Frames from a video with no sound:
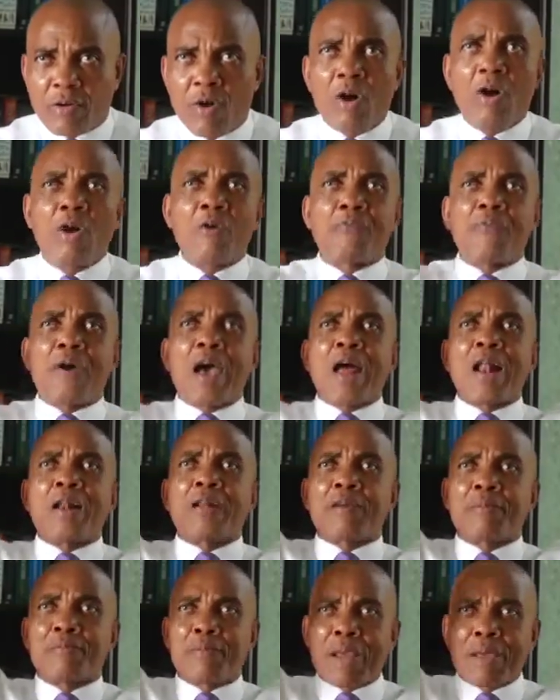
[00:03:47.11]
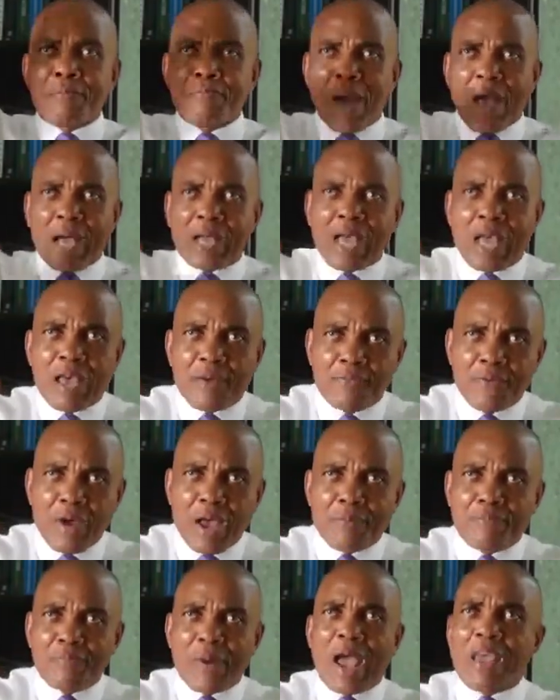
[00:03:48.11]
Oh, fuel, bring back a
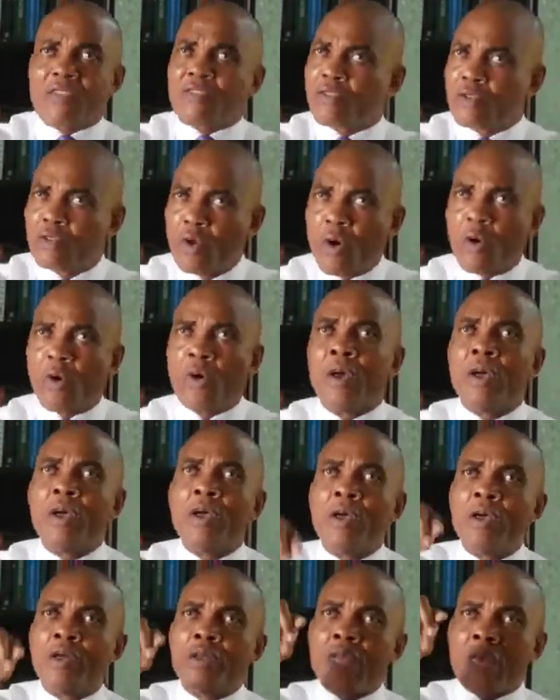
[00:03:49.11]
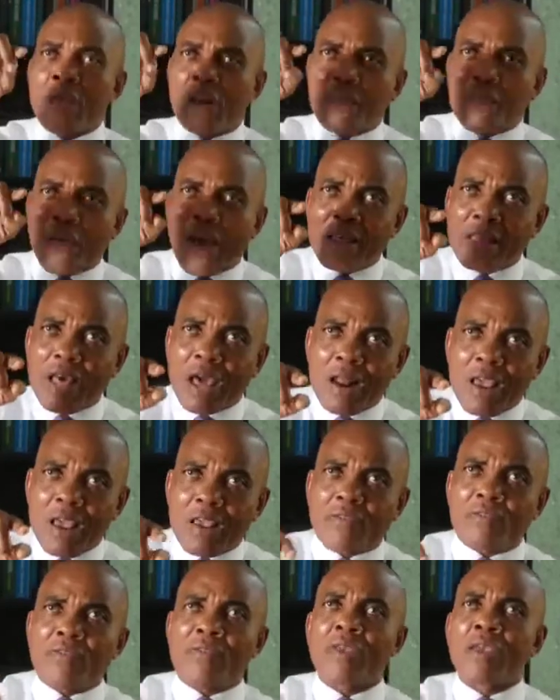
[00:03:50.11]
fuel price. No, the
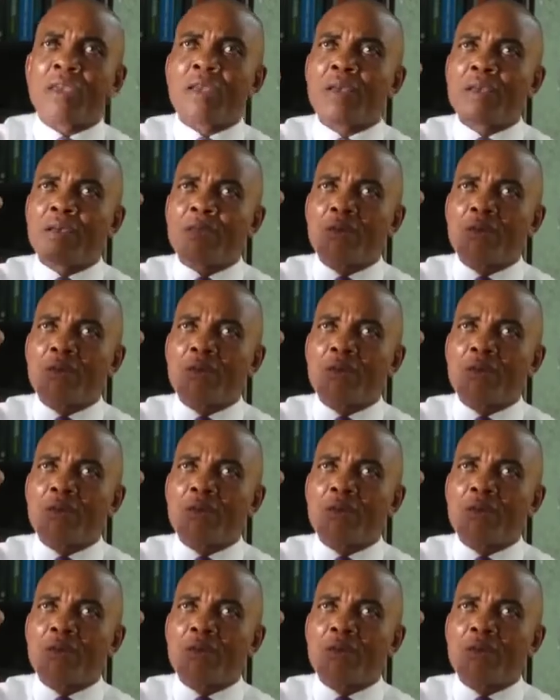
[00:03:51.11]
refineries